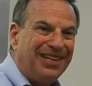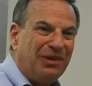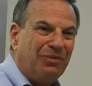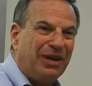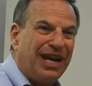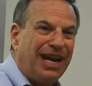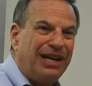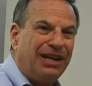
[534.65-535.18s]

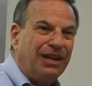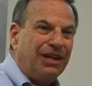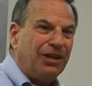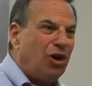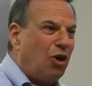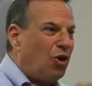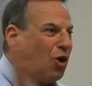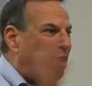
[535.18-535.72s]
When I
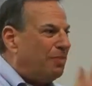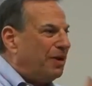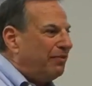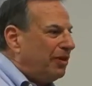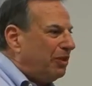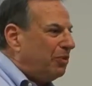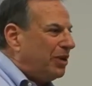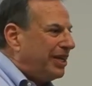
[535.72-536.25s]
go home
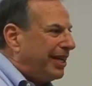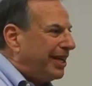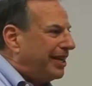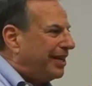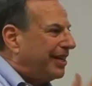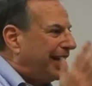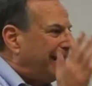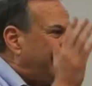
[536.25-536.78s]
every weekend and I